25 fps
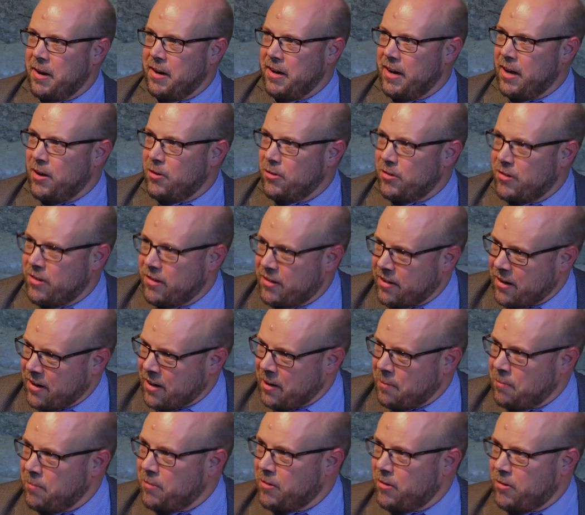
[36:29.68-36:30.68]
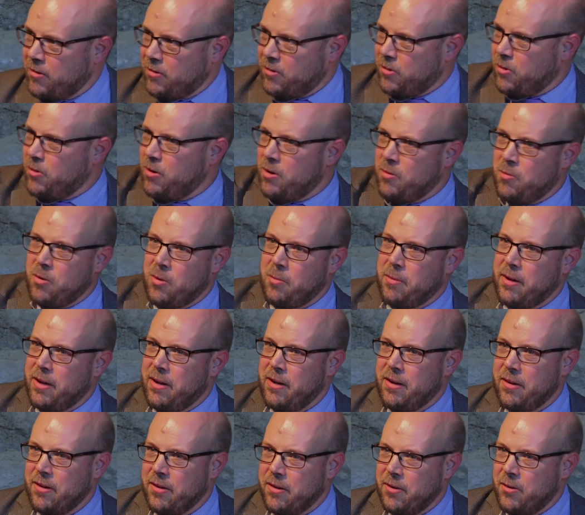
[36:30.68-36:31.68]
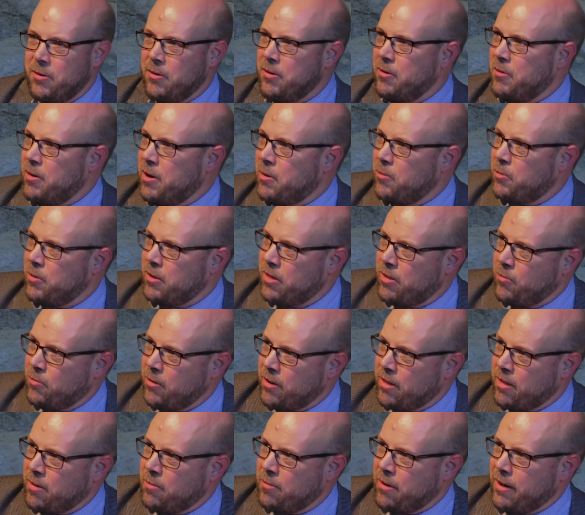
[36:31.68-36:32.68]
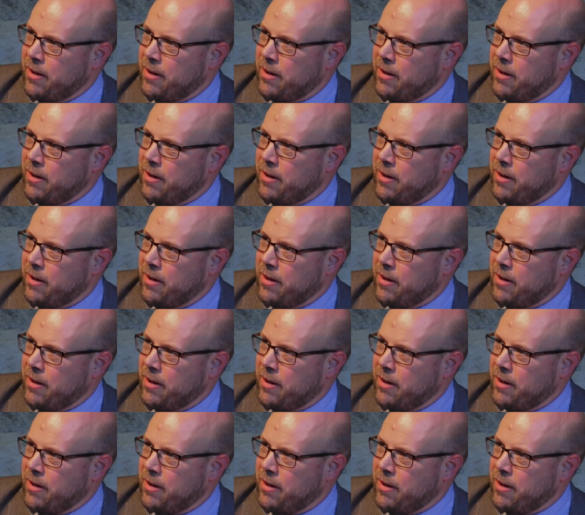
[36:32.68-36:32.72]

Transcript: now is the time. So Zoa will be going around with the